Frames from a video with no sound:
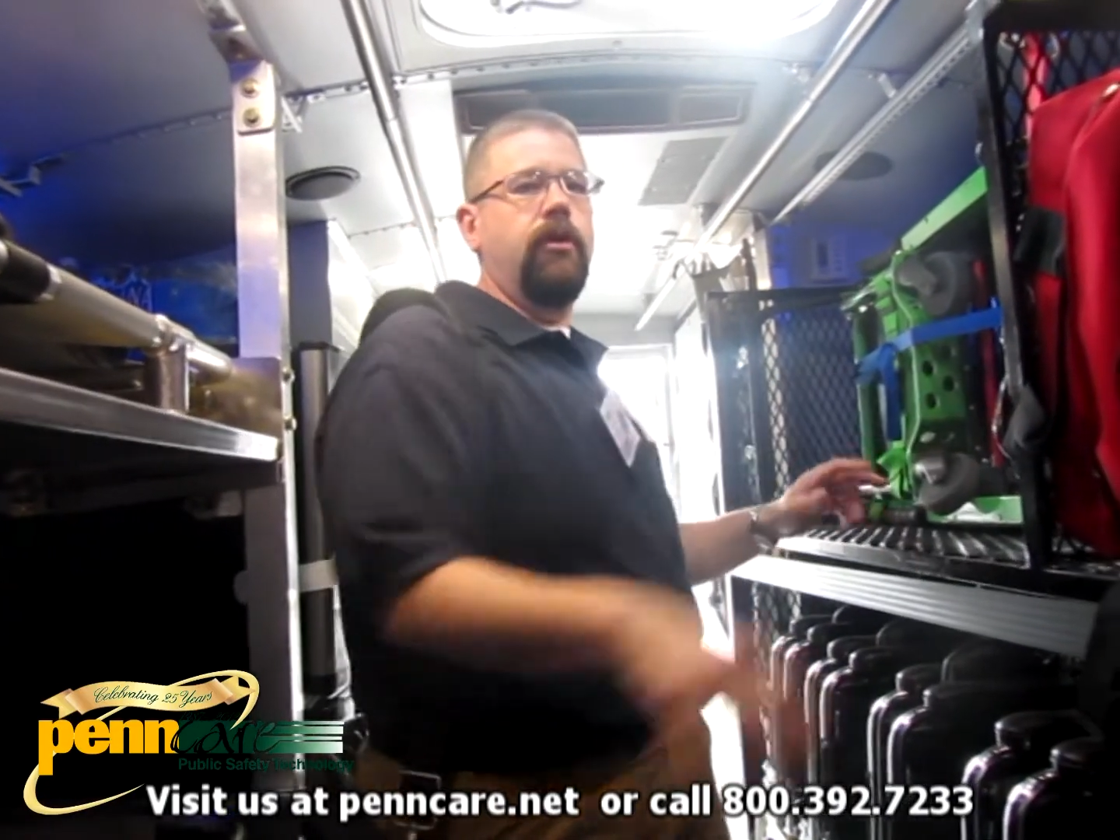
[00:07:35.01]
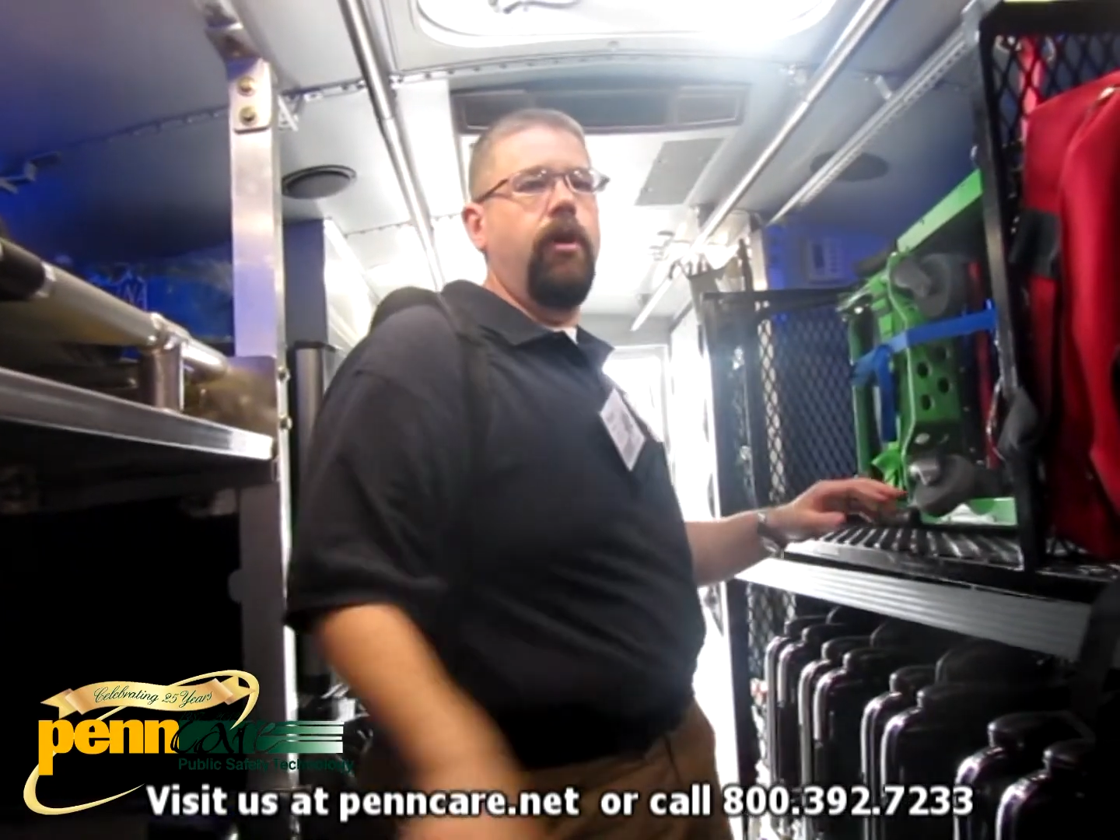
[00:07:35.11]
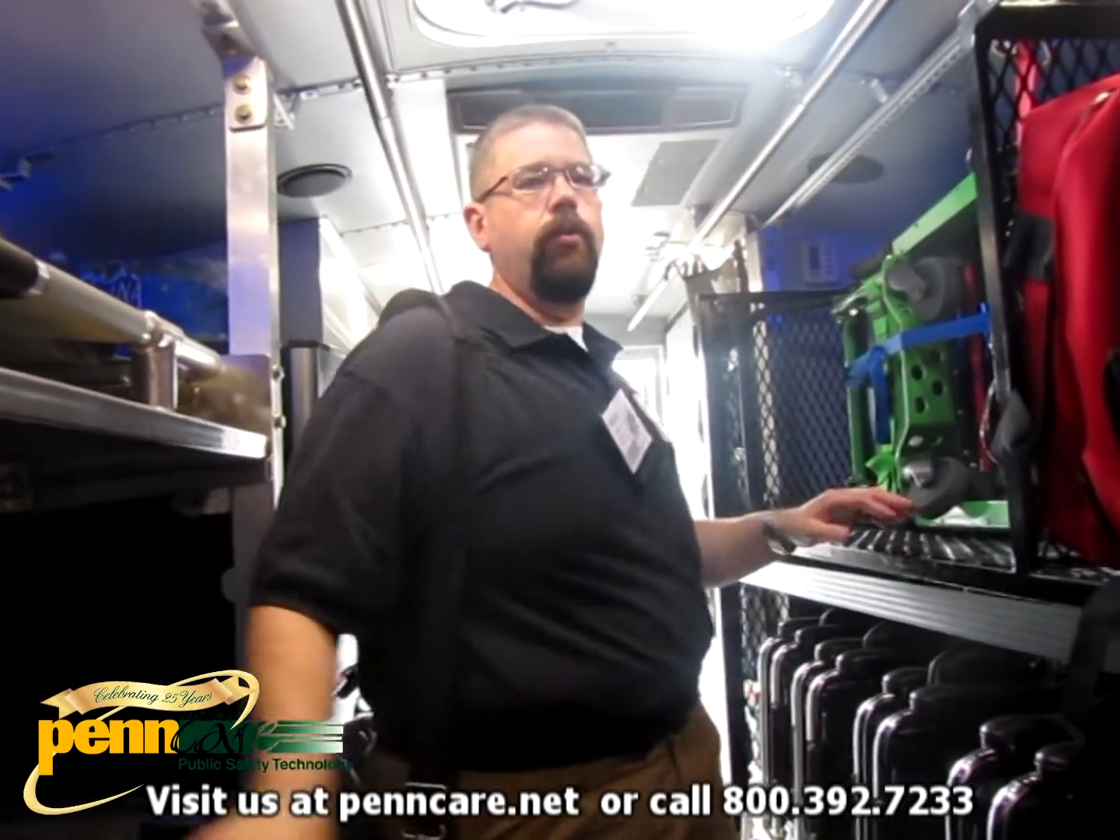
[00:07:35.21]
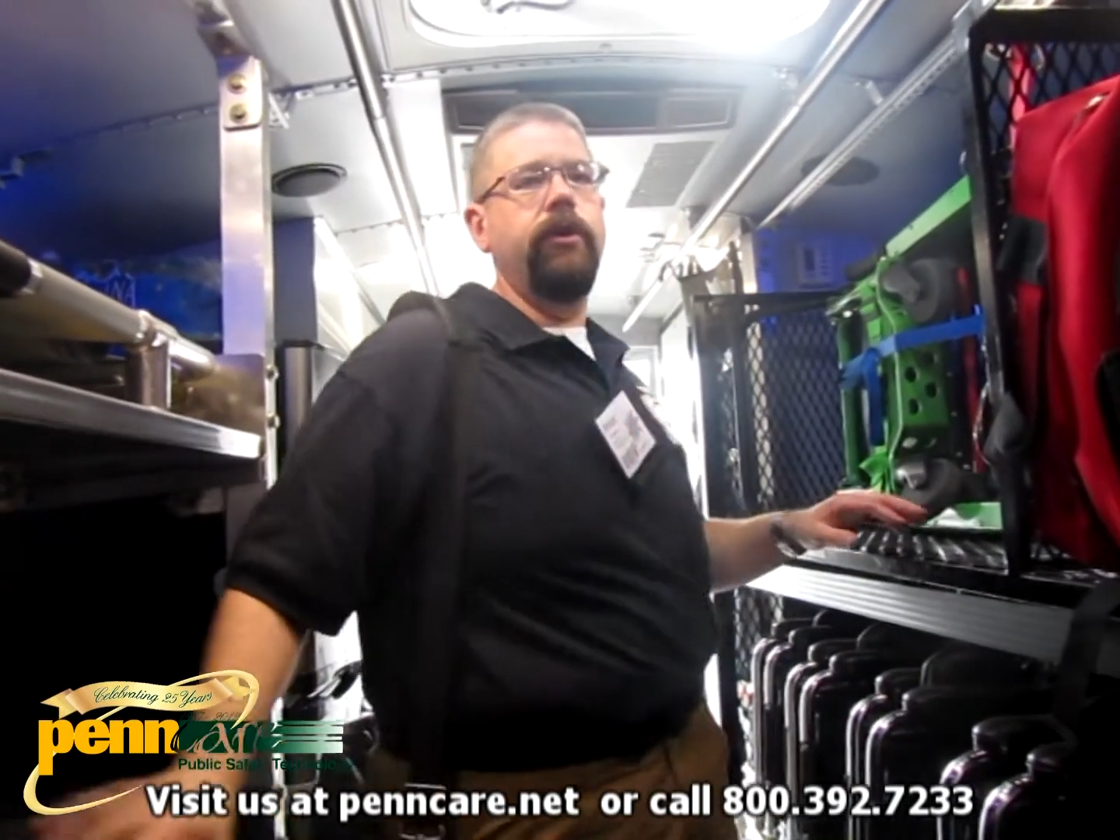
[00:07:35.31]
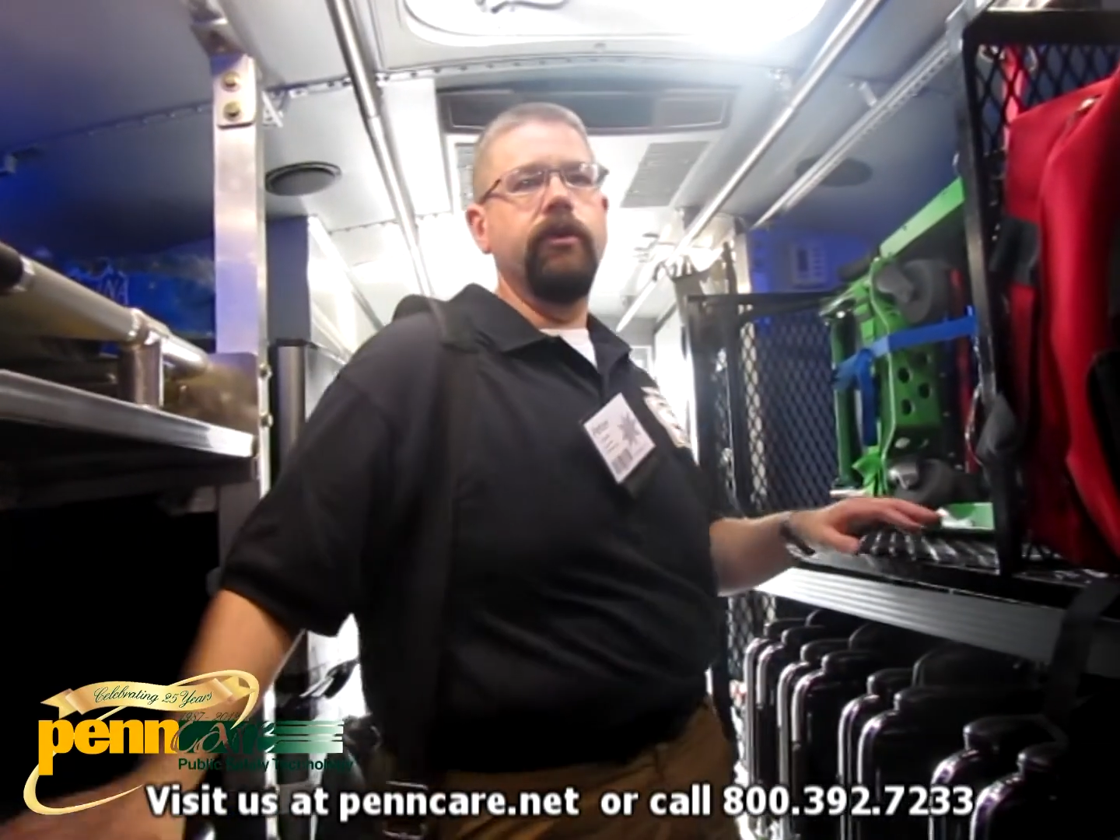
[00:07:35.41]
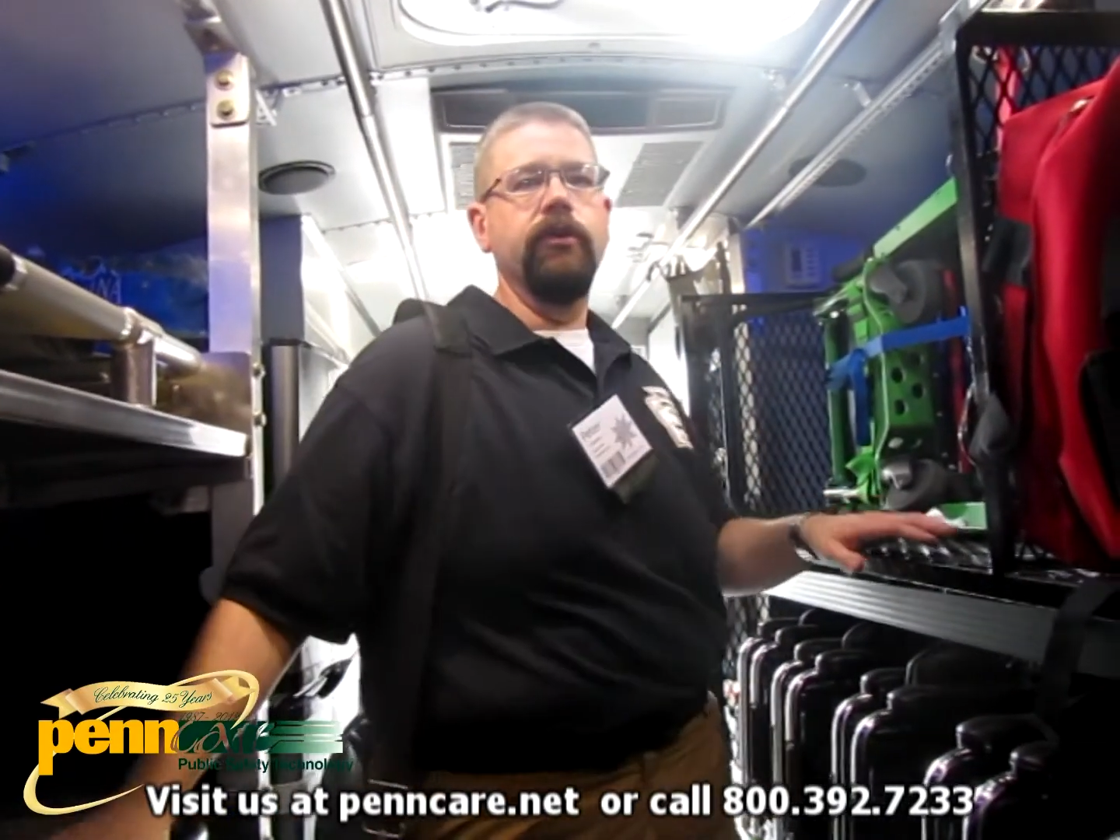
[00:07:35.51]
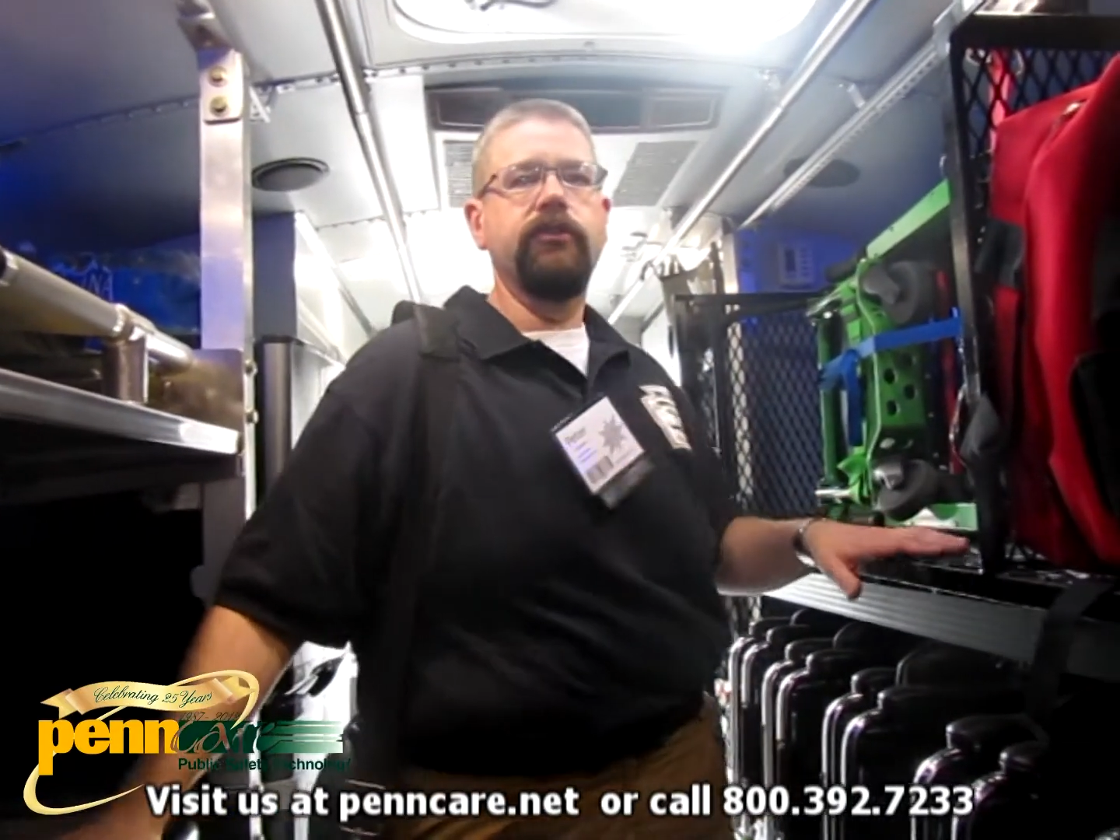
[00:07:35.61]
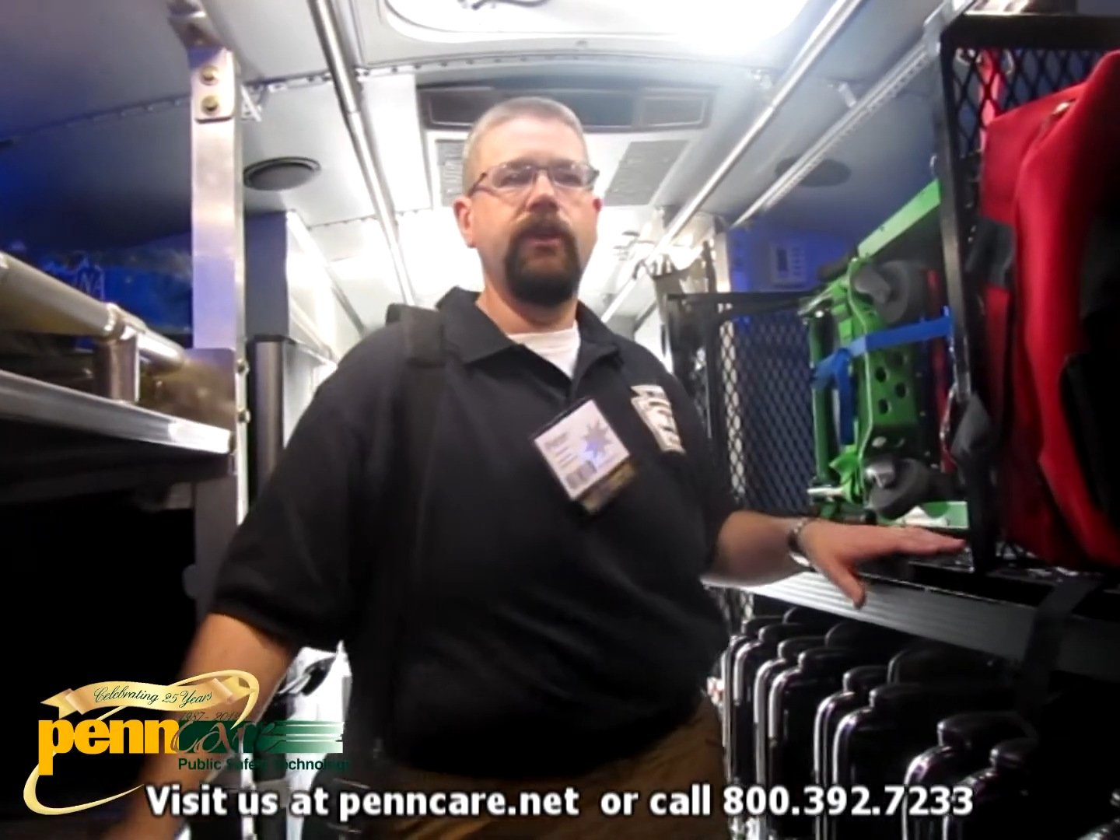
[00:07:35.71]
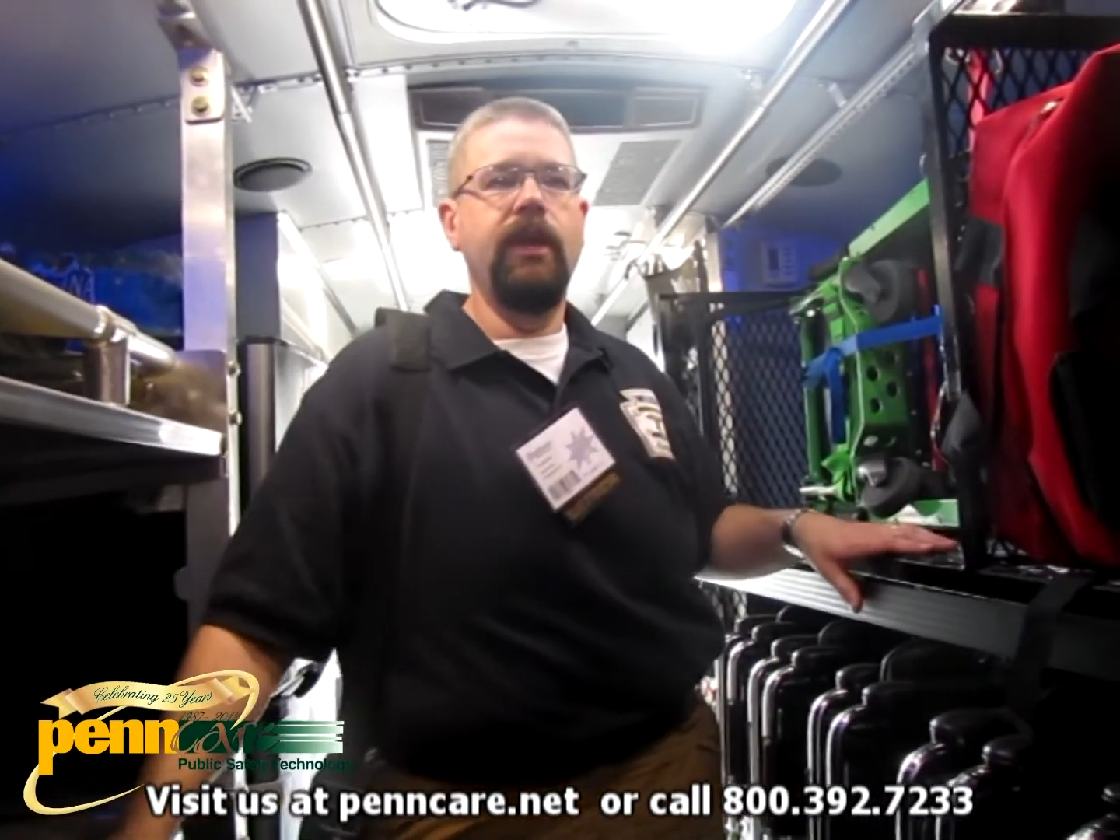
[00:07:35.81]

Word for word: on wheels